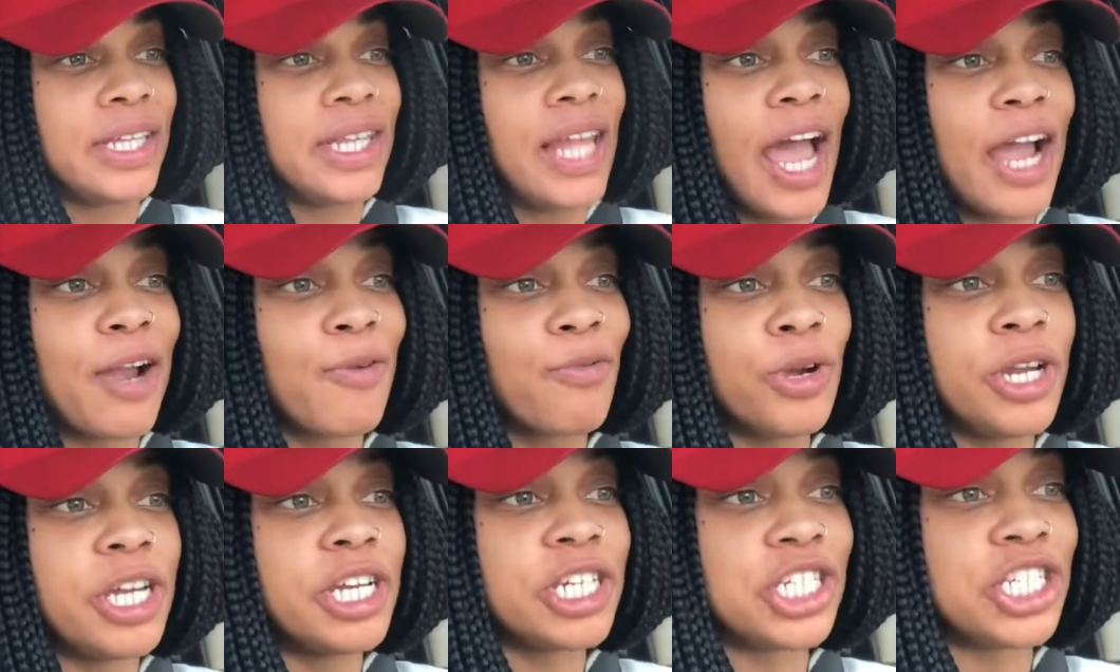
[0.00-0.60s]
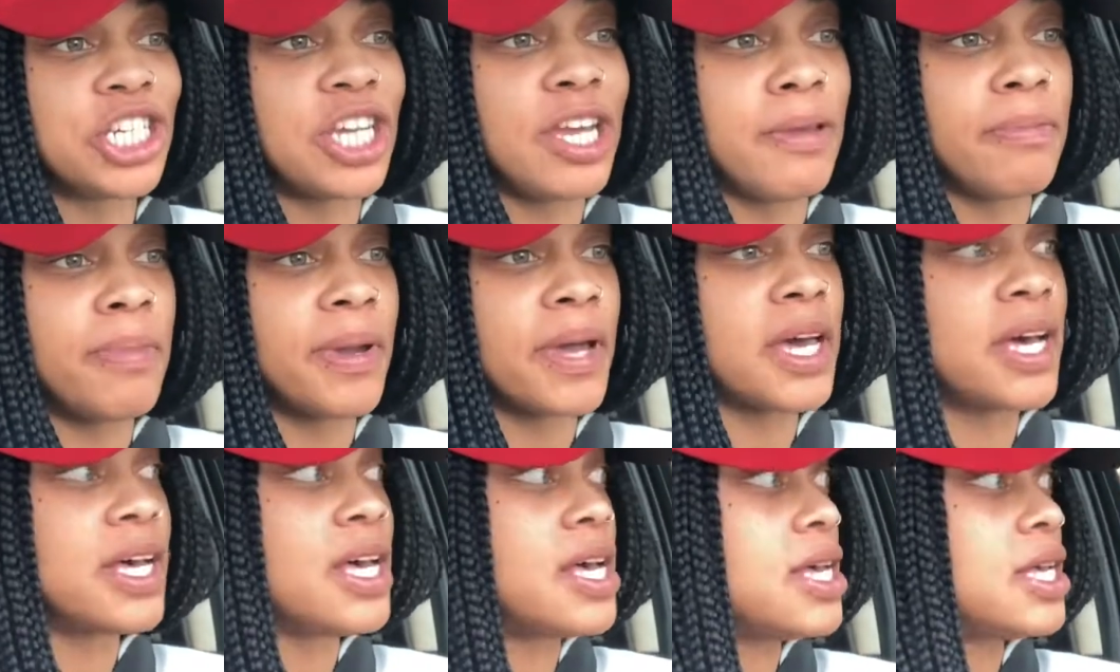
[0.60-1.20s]
Like real shit,
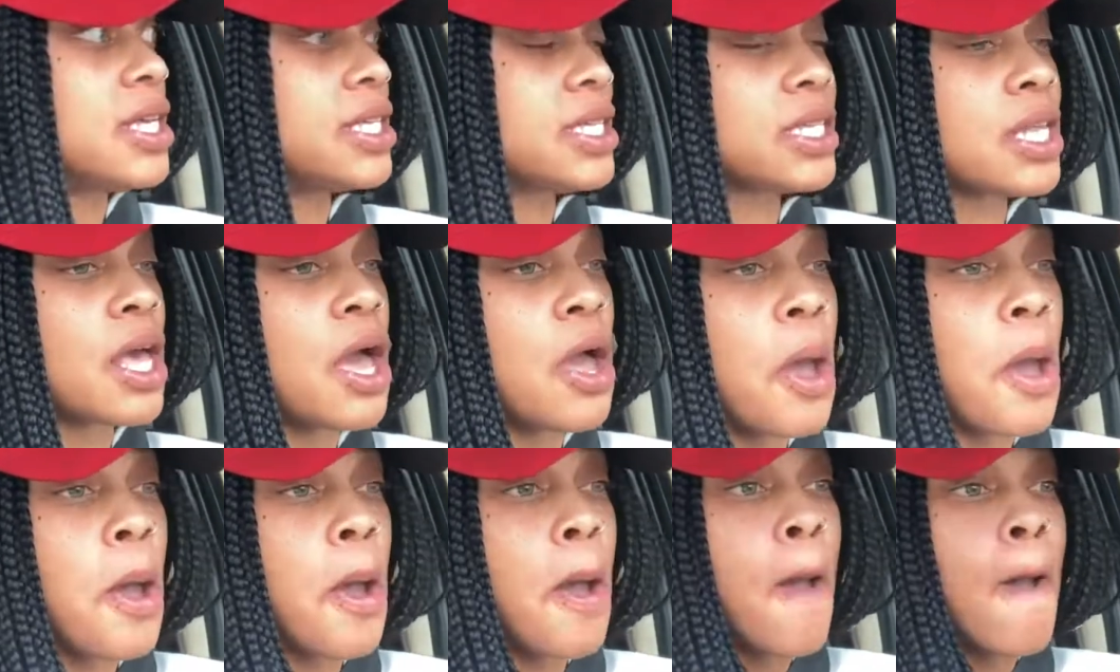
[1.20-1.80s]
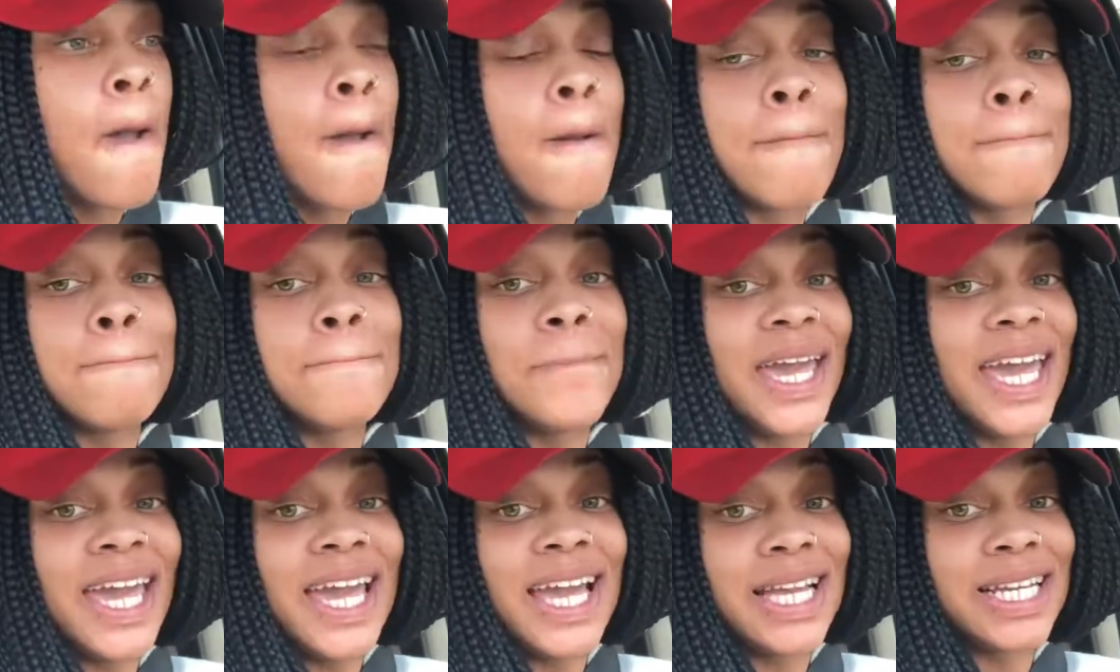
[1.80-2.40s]
because
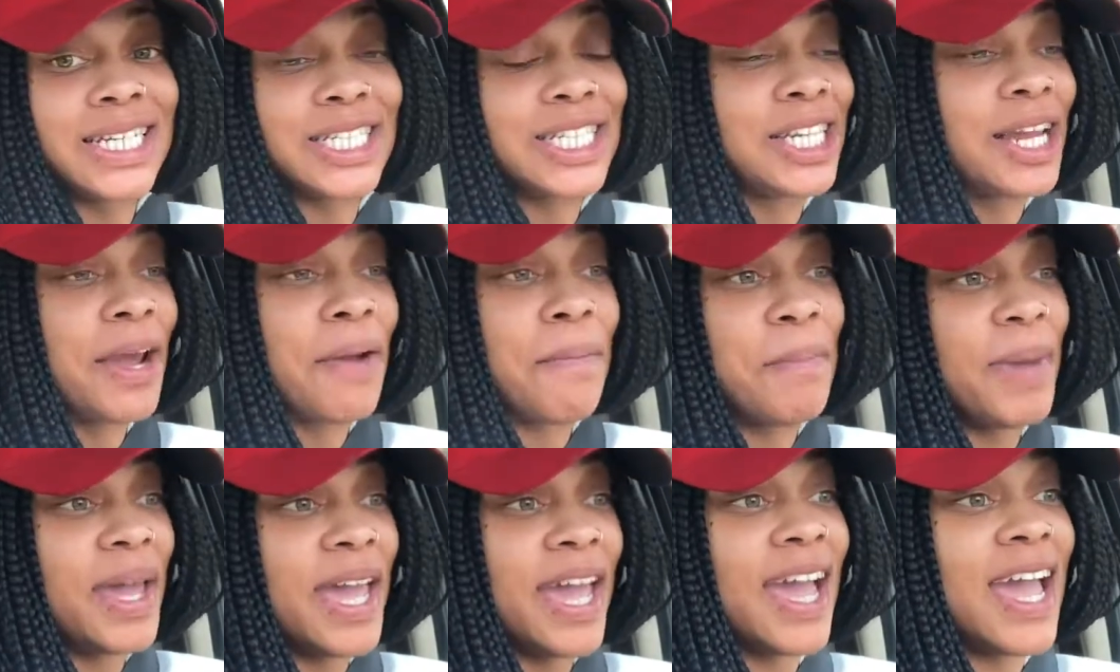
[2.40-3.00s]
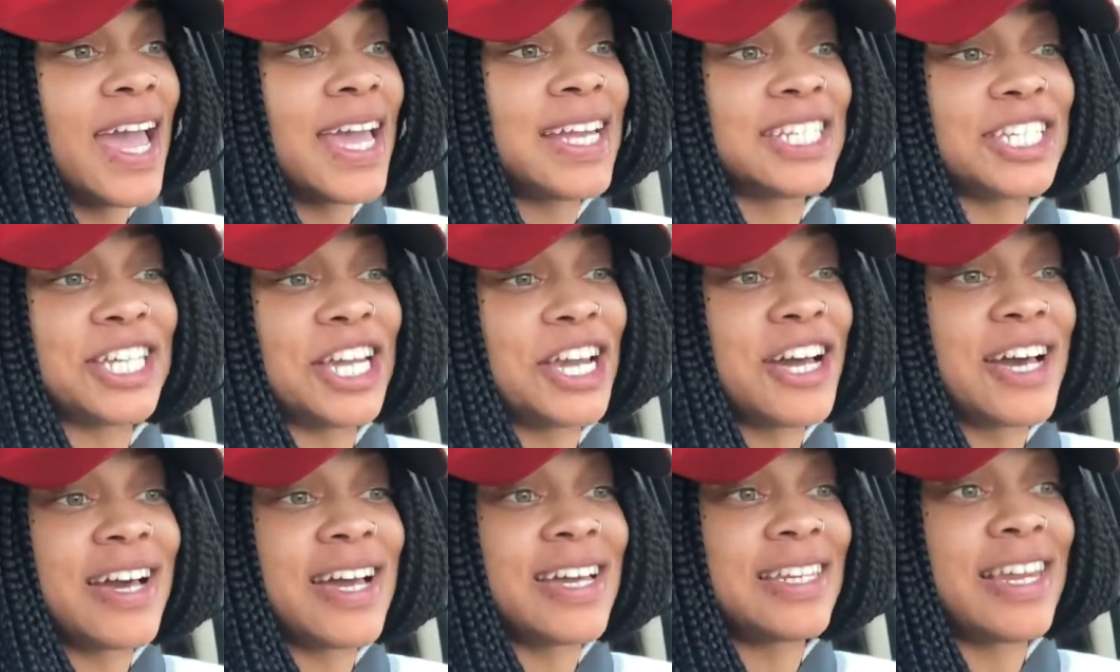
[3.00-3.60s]
me and
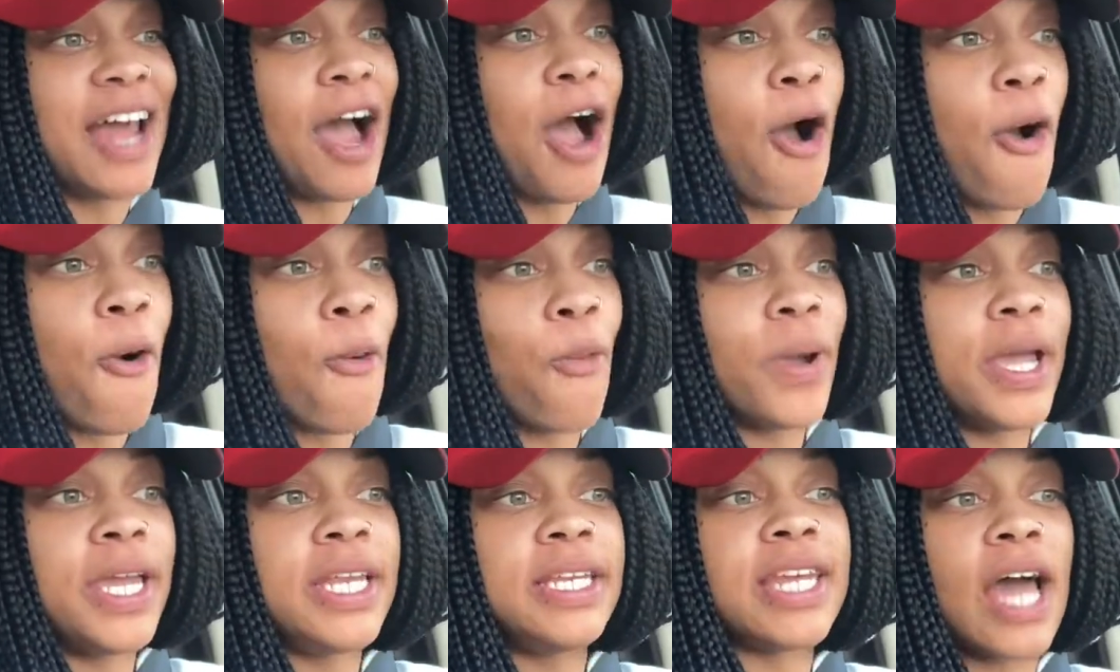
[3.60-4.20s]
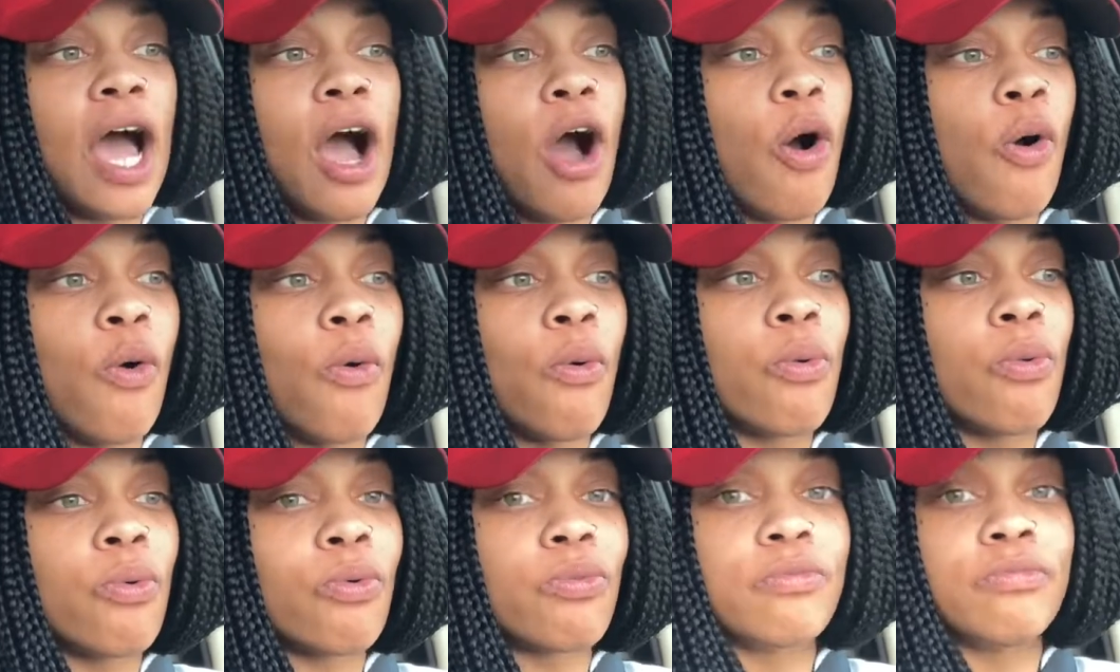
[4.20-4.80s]
Sean
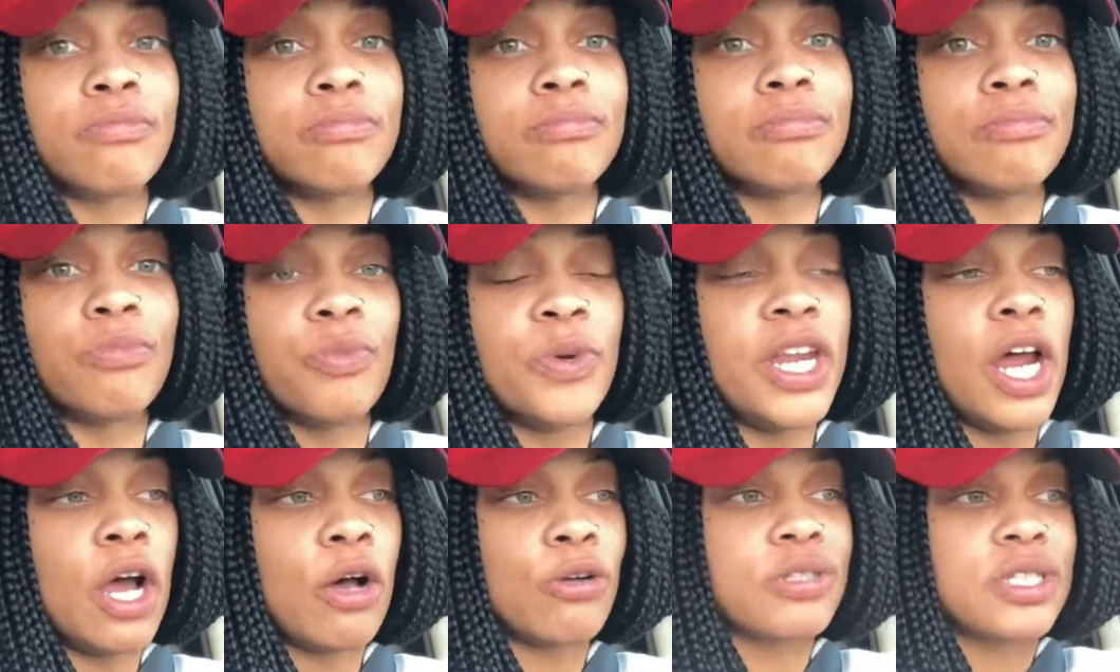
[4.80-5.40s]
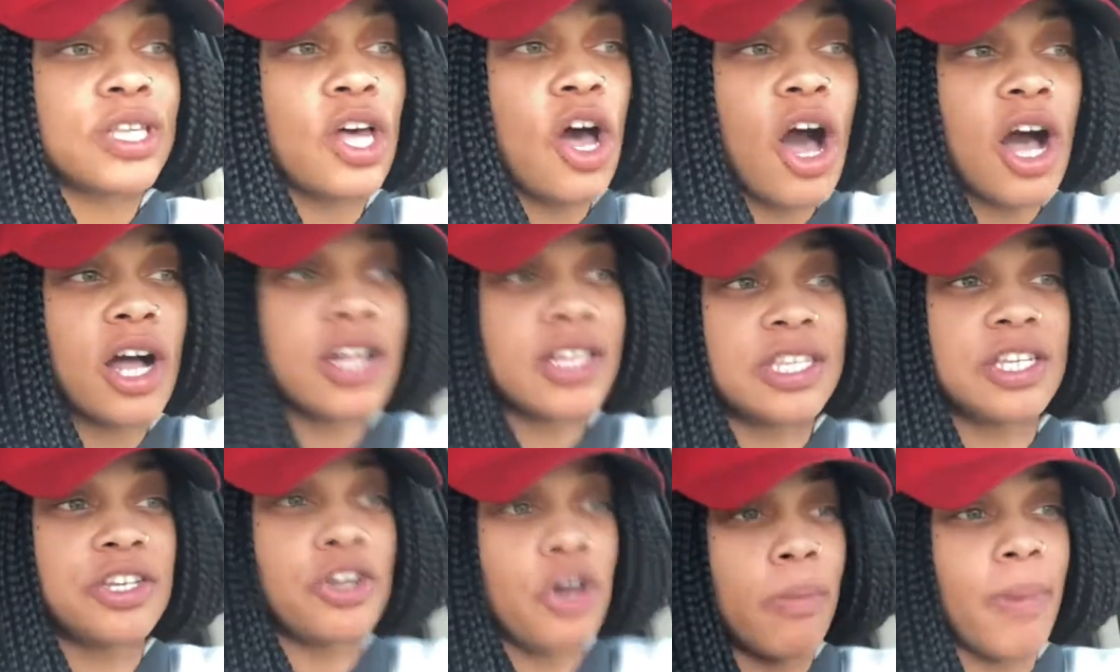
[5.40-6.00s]
don't talk
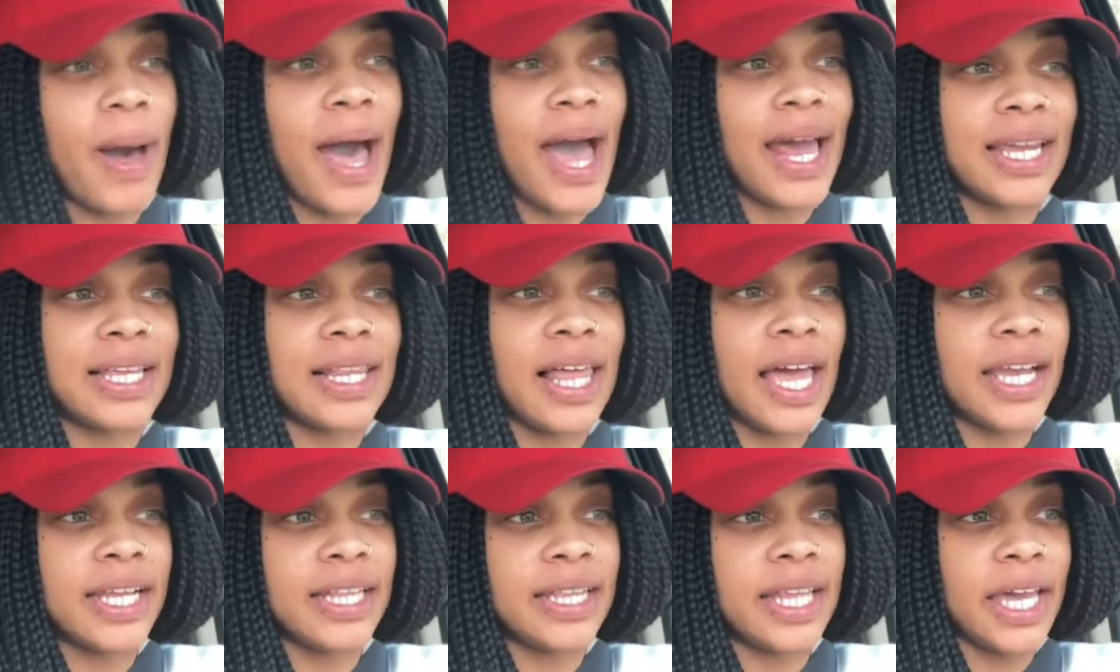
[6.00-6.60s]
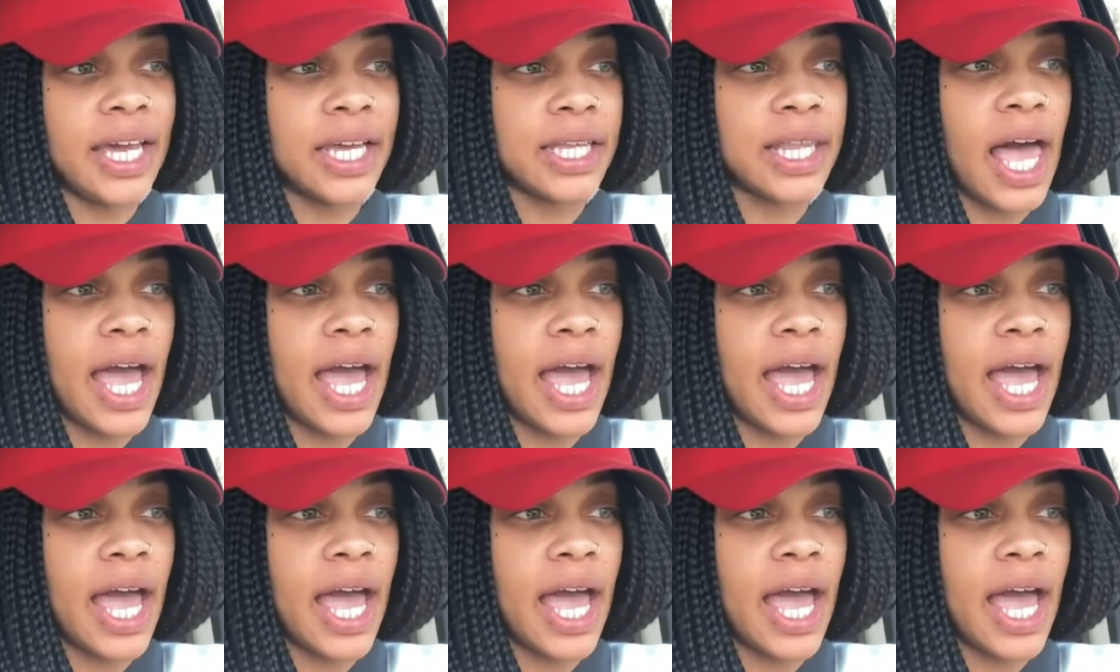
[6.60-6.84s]
to nobody like that.